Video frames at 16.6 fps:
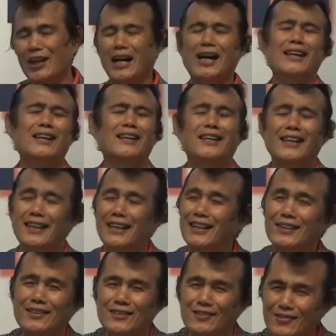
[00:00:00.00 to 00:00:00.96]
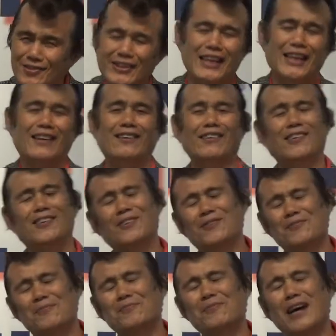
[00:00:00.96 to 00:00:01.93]
Hallelujah.
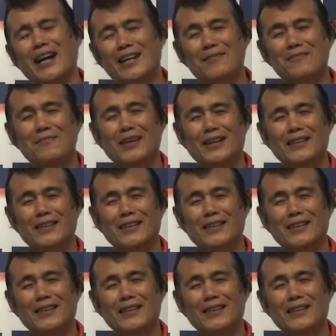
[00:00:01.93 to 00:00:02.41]
Oh, my.